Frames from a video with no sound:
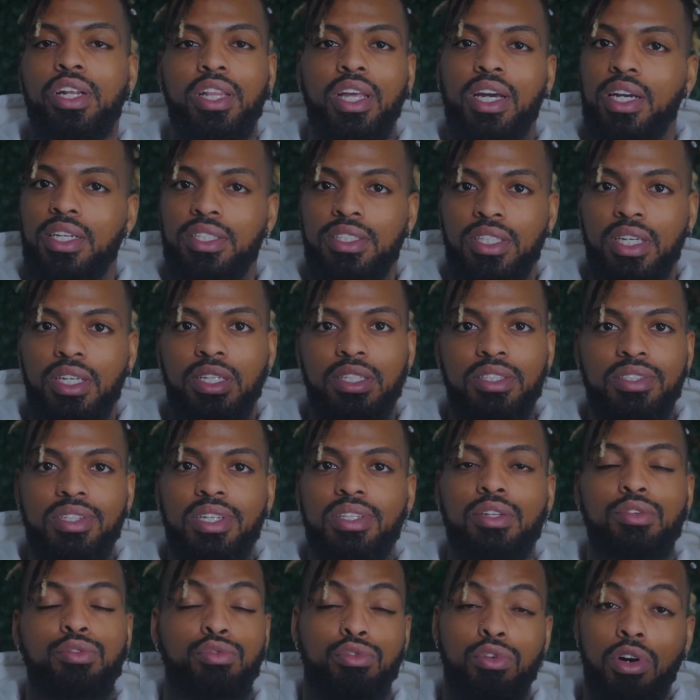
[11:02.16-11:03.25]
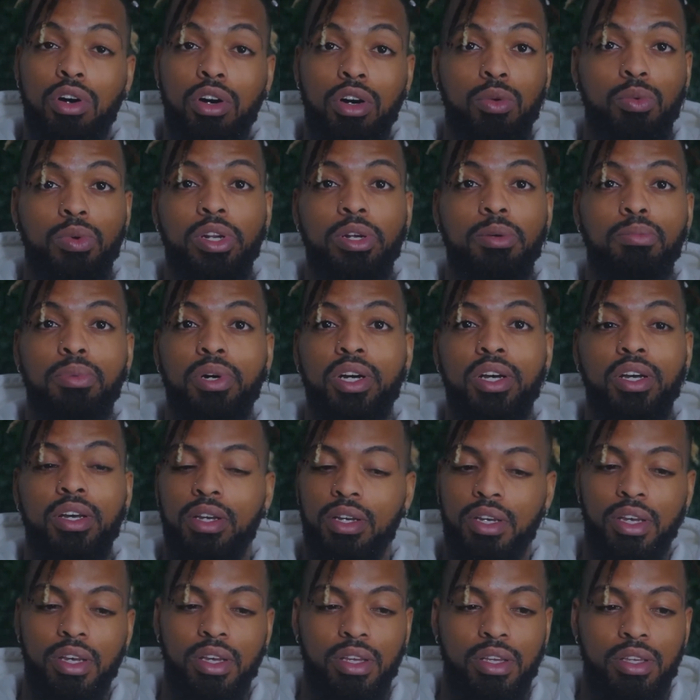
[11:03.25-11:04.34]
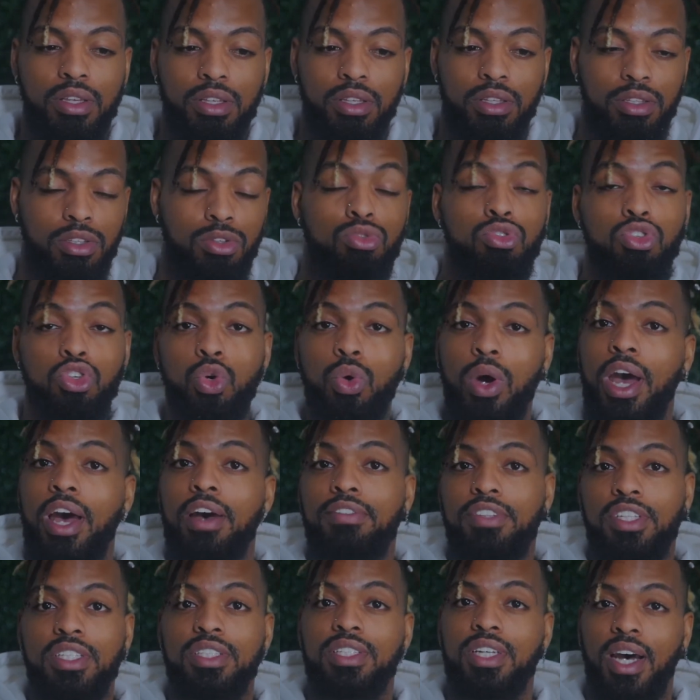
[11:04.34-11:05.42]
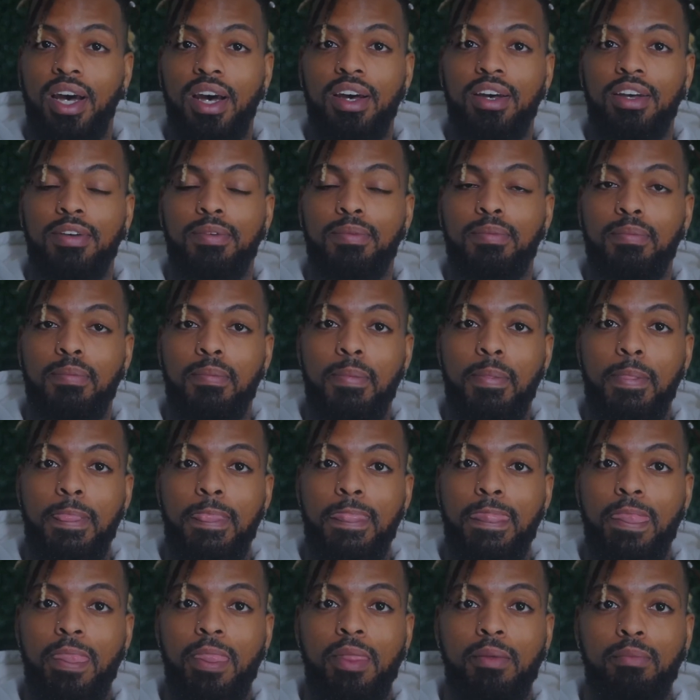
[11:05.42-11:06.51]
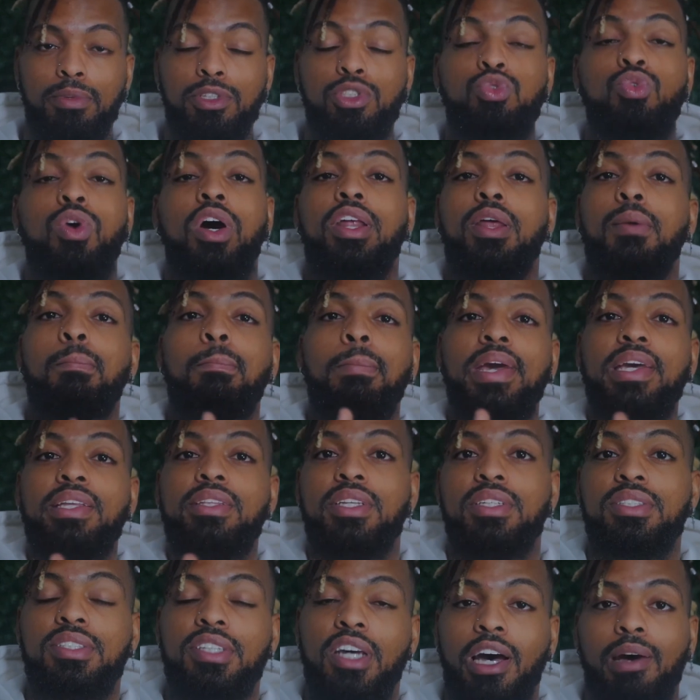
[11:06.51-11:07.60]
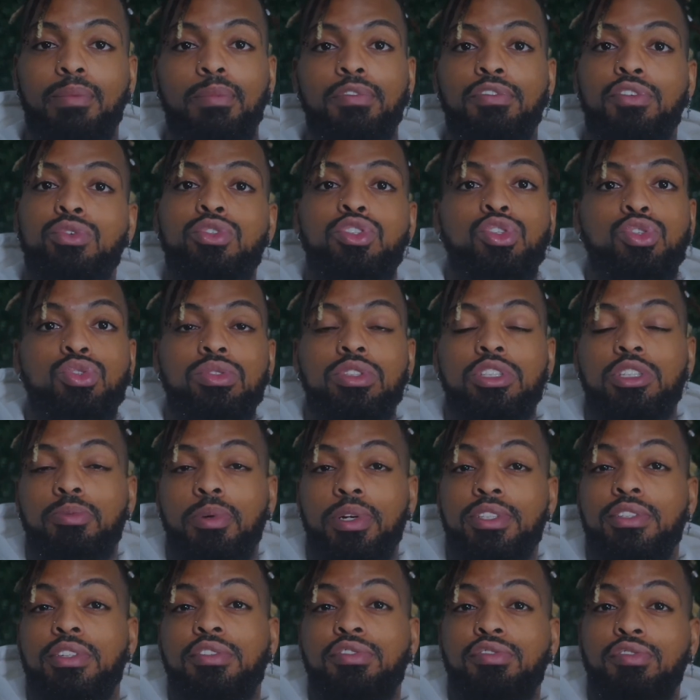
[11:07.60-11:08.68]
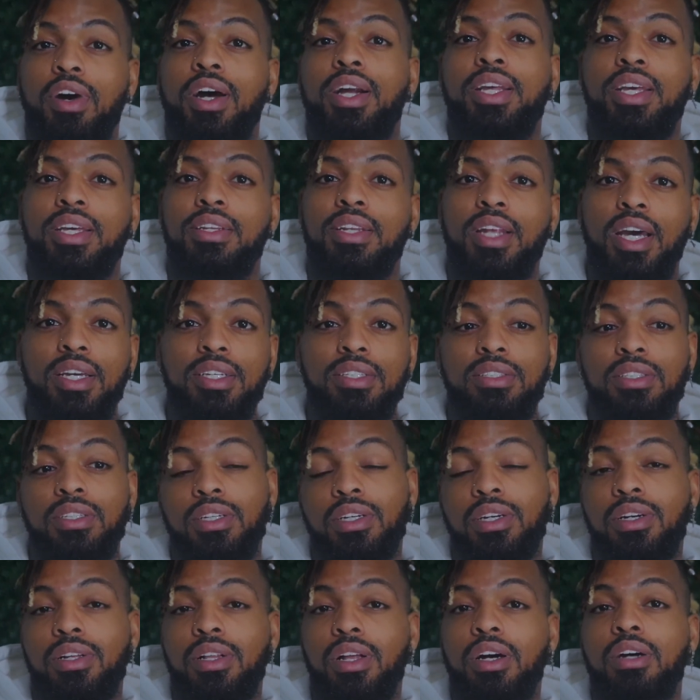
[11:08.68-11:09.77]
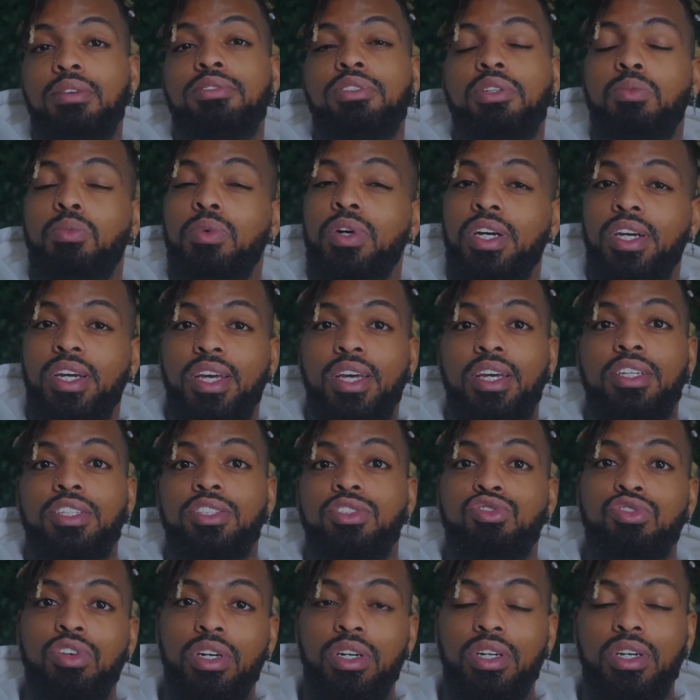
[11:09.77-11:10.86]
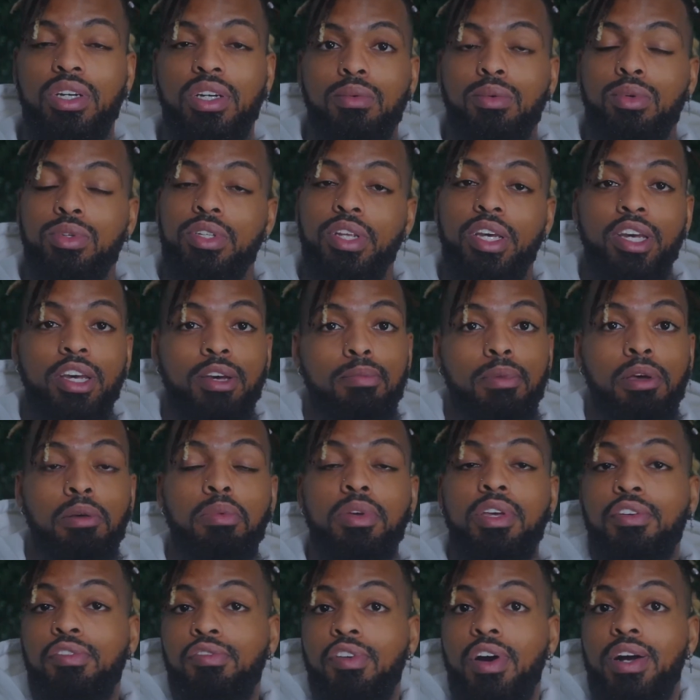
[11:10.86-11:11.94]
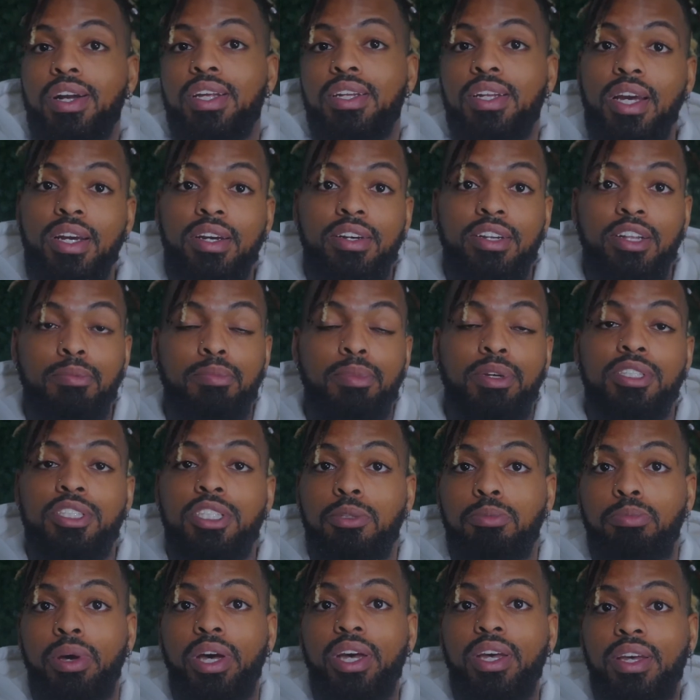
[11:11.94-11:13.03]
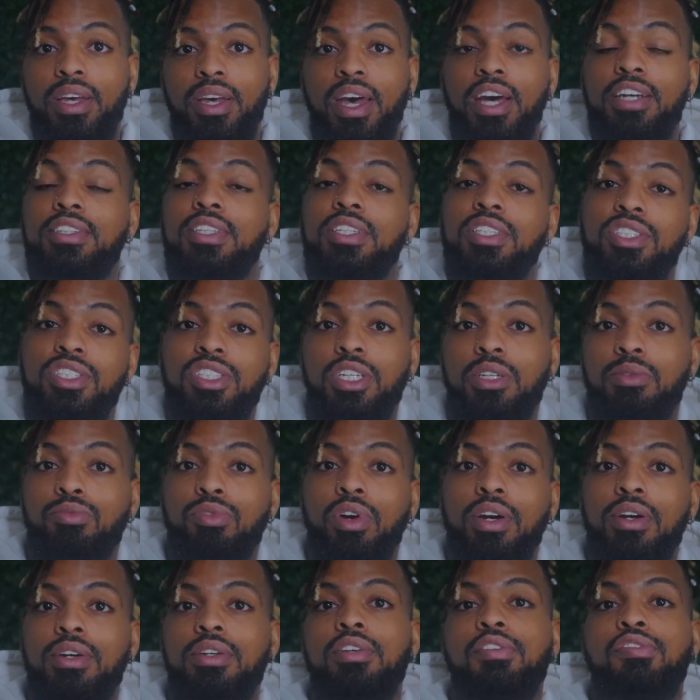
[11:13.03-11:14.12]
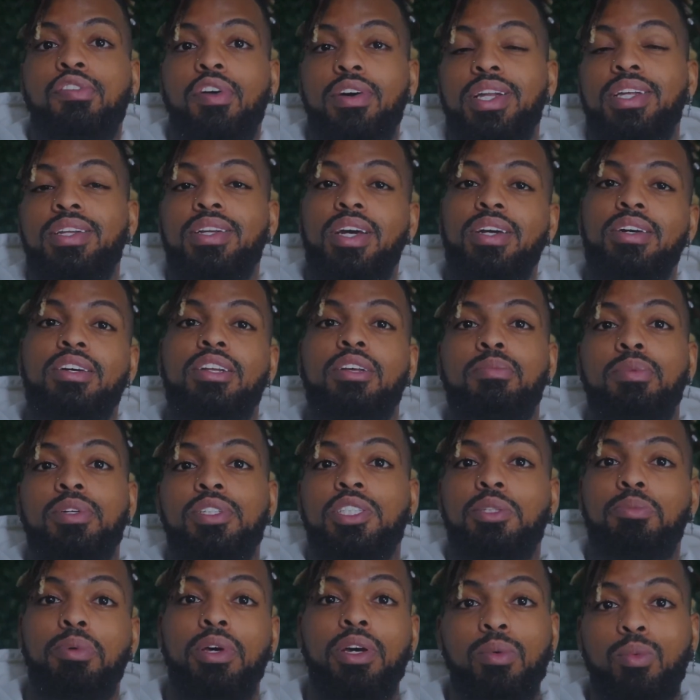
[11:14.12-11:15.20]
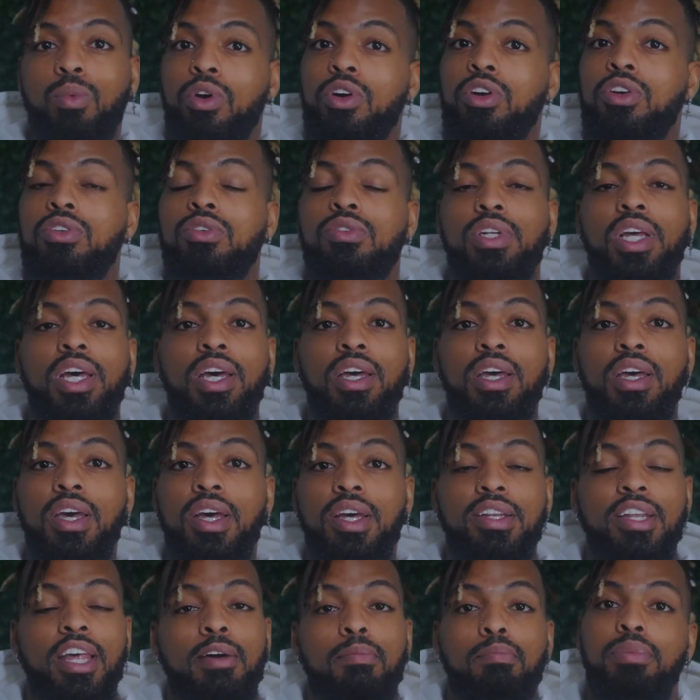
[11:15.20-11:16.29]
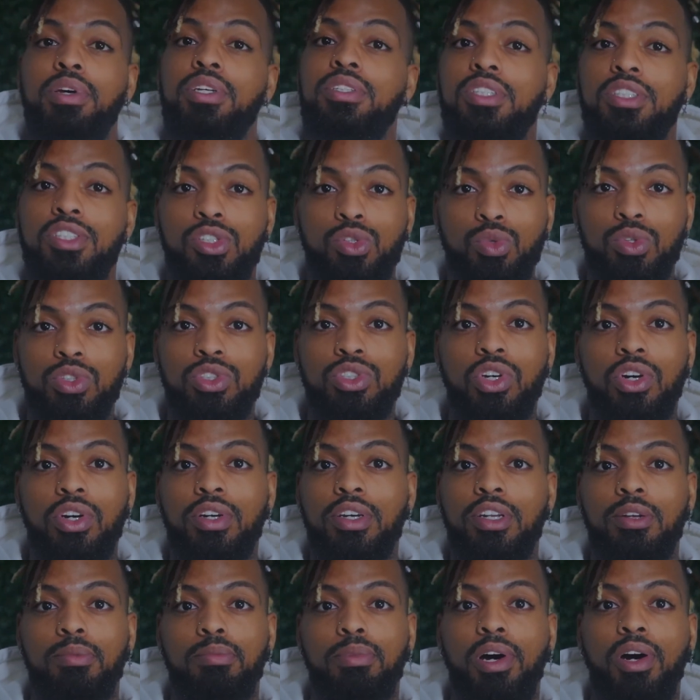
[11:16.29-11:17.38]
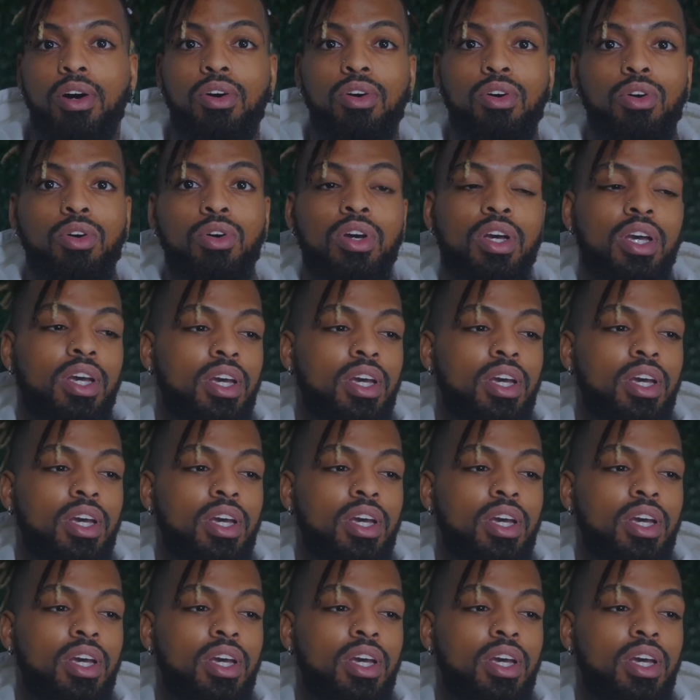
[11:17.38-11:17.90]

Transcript: like I said, there's nothing wrong with it, but you do have the time. But you gotta make the time. If you choose to spend your Friday nights in a club somewhere getting drunk, well damn, maybe your Friday night could have been spent at the gym, right? Or your Friday night could have been spent working on that business you were talking about, or